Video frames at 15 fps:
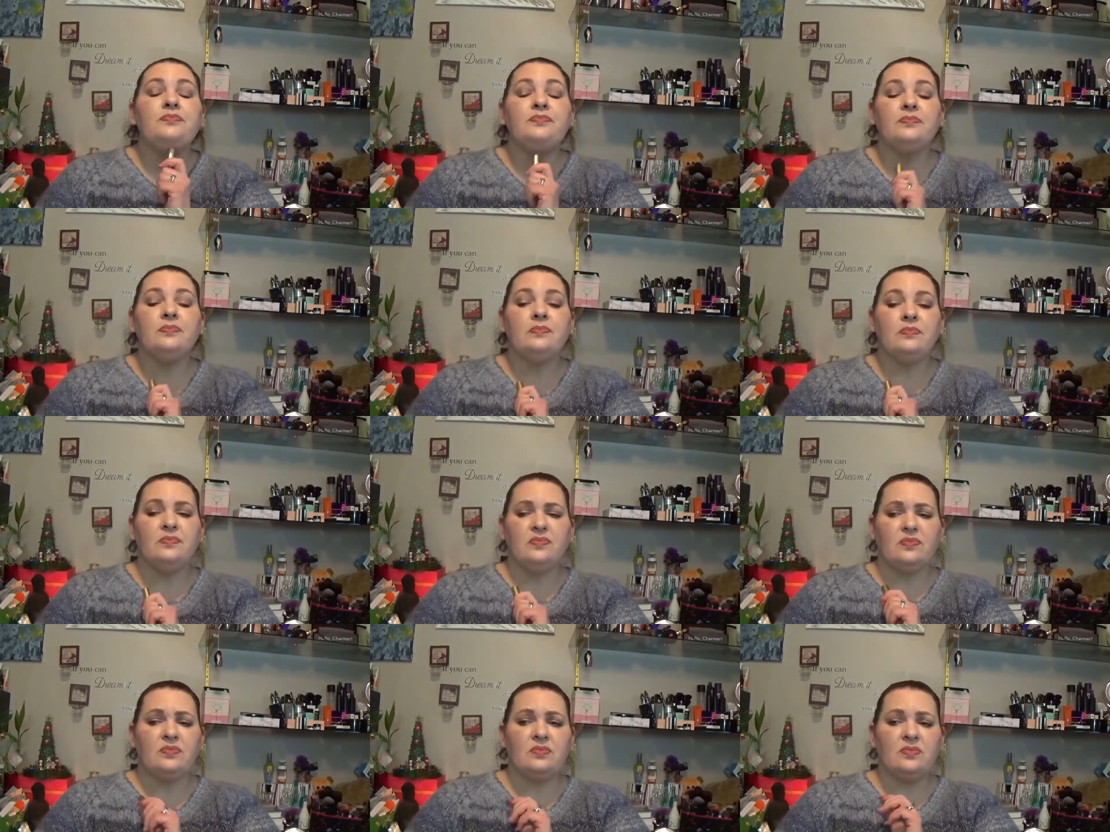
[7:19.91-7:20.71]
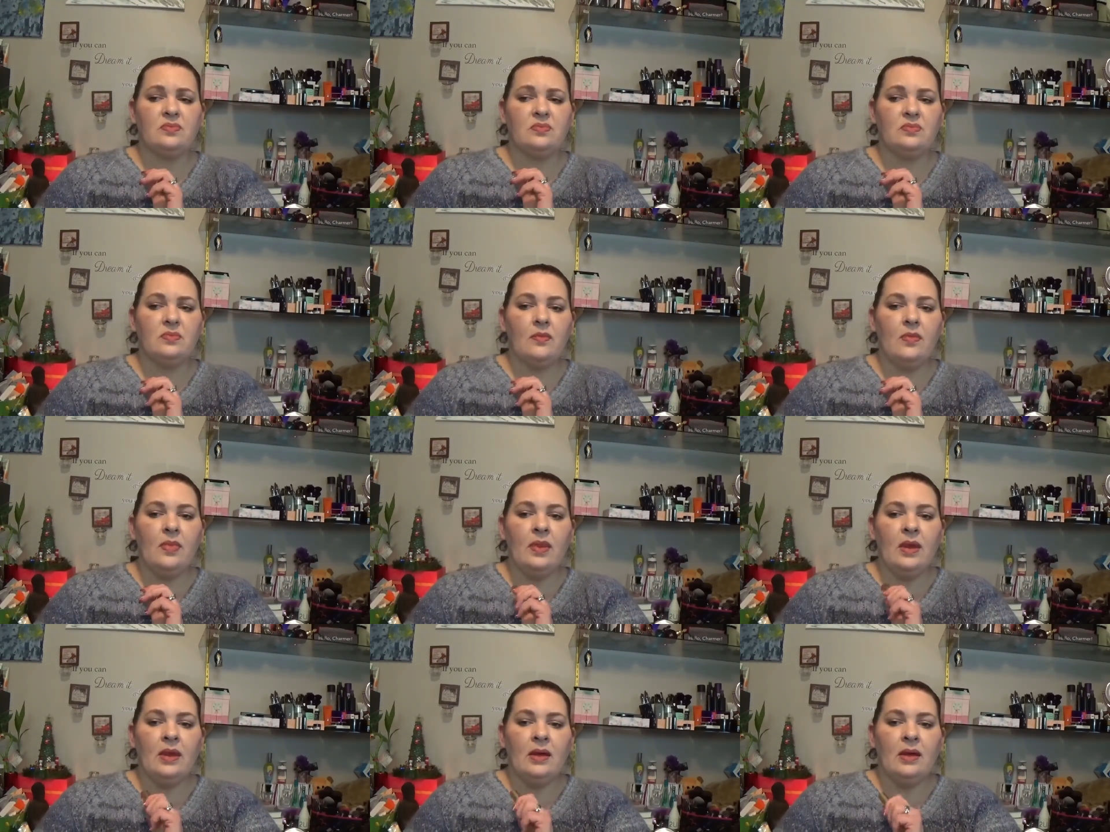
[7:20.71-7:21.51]

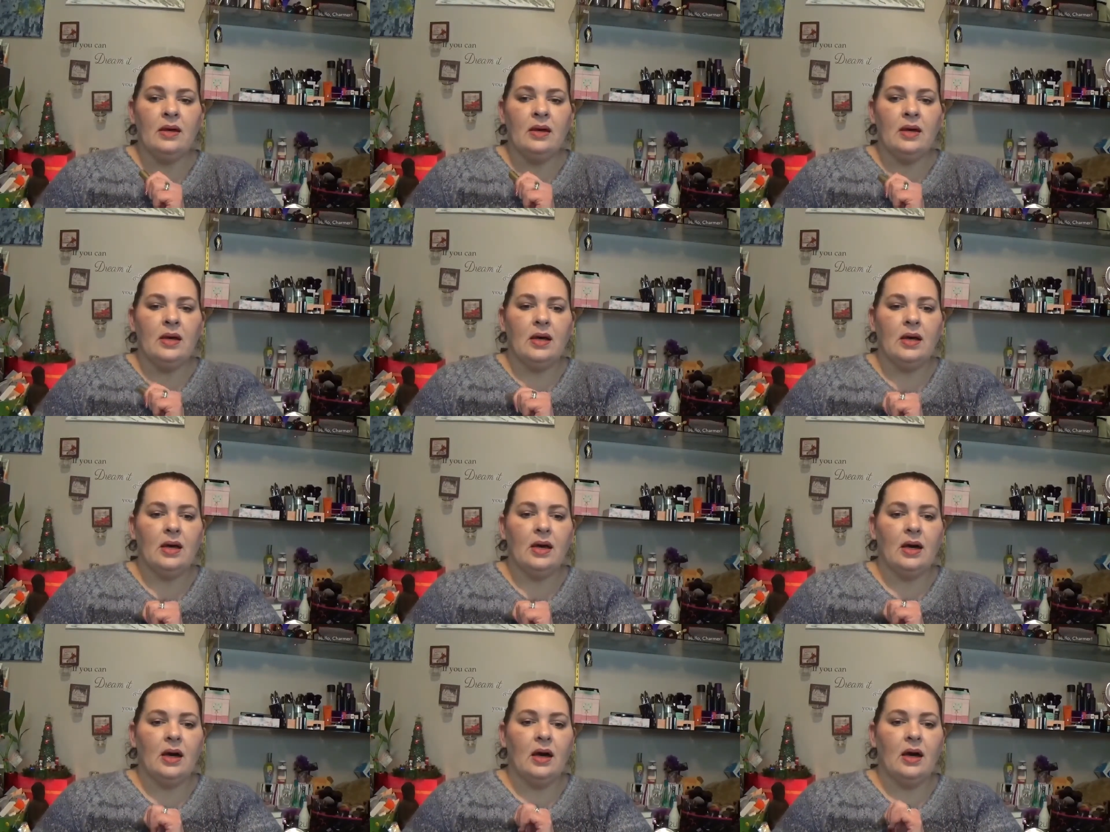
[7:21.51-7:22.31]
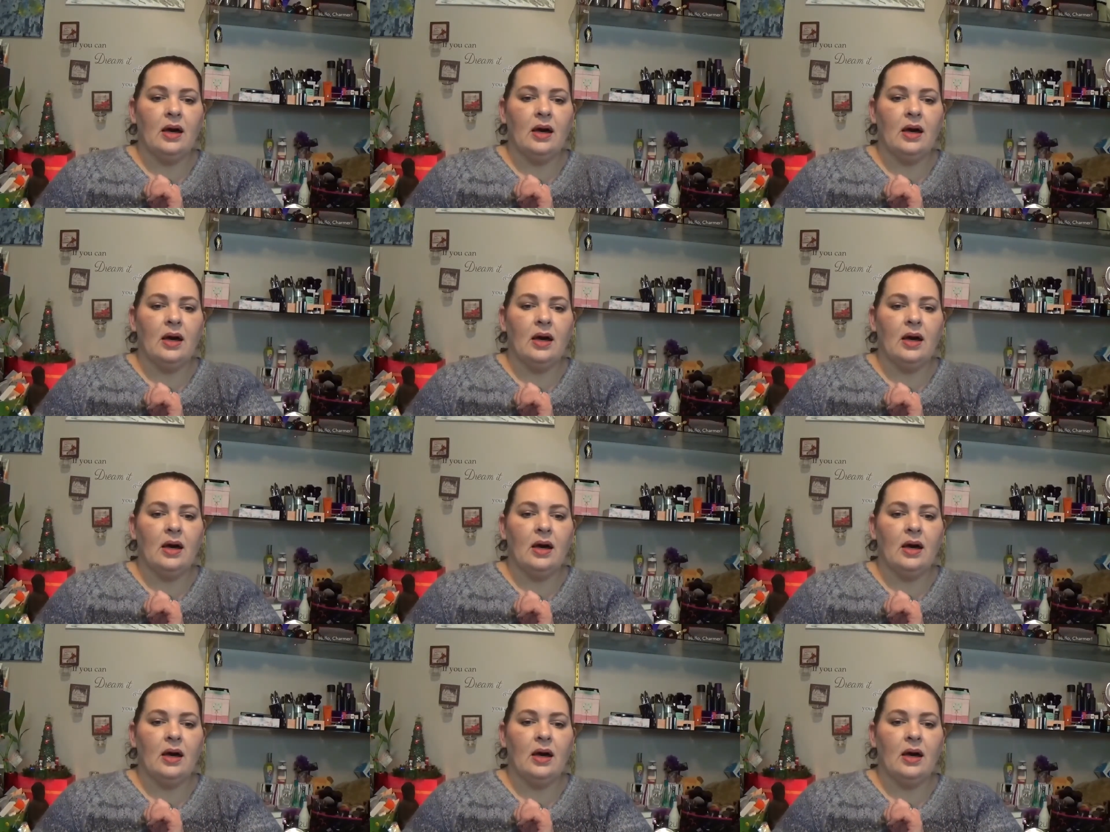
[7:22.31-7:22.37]
(silence)